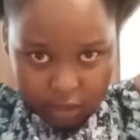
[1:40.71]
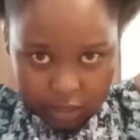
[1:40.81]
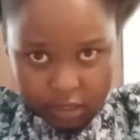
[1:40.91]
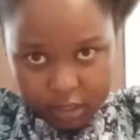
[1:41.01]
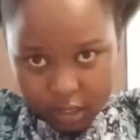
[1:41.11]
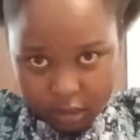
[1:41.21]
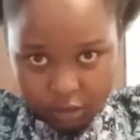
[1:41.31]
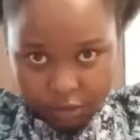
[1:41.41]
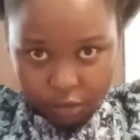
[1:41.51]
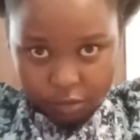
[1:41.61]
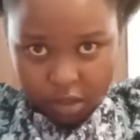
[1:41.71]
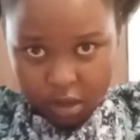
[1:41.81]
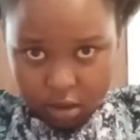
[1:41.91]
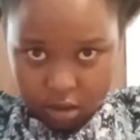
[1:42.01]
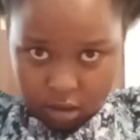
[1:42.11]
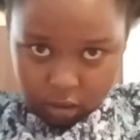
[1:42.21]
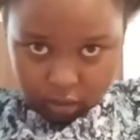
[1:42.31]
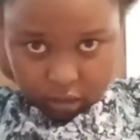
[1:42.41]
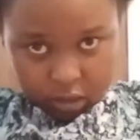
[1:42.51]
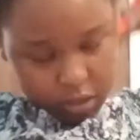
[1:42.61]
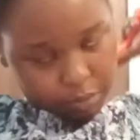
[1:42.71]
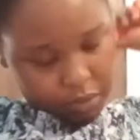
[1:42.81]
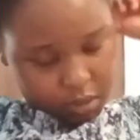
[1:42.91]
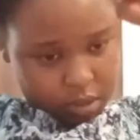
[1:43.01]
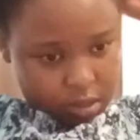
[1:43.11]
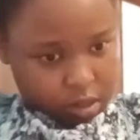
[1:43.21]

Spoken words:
start from the tips